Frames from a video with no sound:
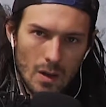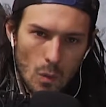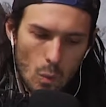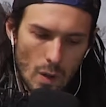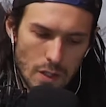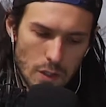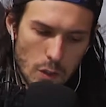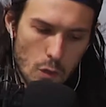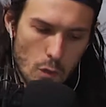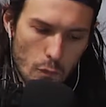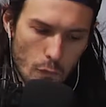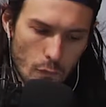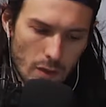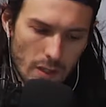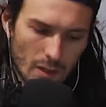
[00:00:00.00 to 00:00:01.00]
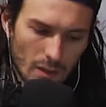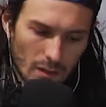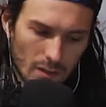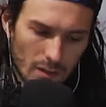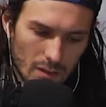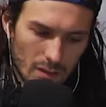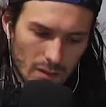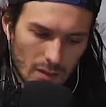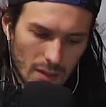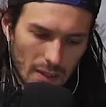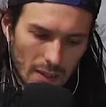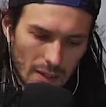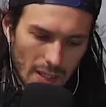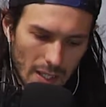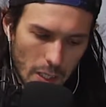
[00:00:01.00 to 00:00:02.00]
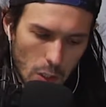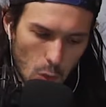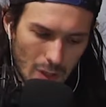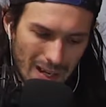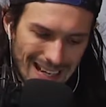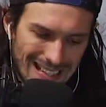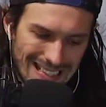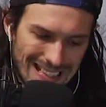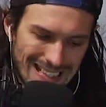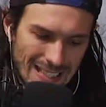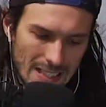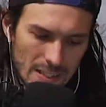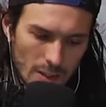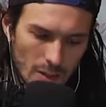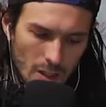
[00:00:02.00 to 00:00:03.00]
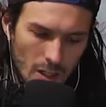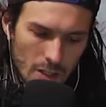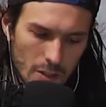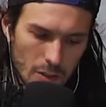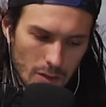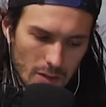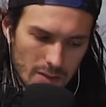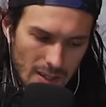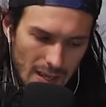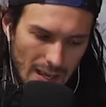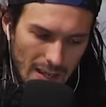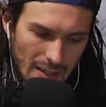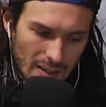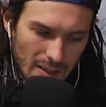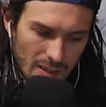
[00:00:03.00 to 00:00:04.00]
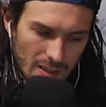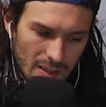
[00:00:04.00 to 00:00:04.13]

When you feel like your ideas are under attack